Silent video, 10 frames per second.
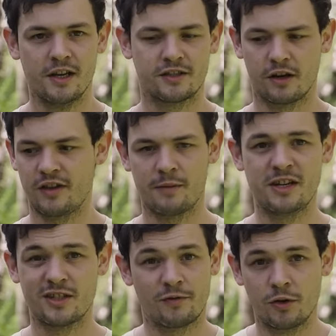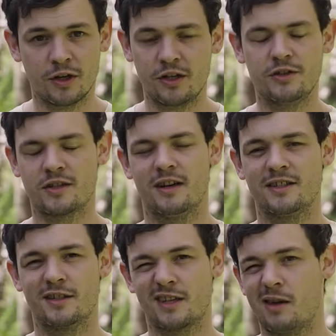So that means if you want to
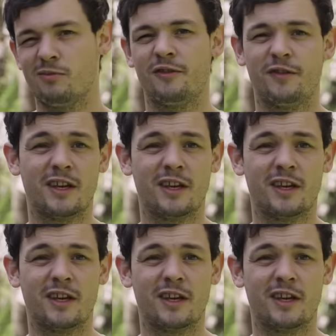utilize this camera for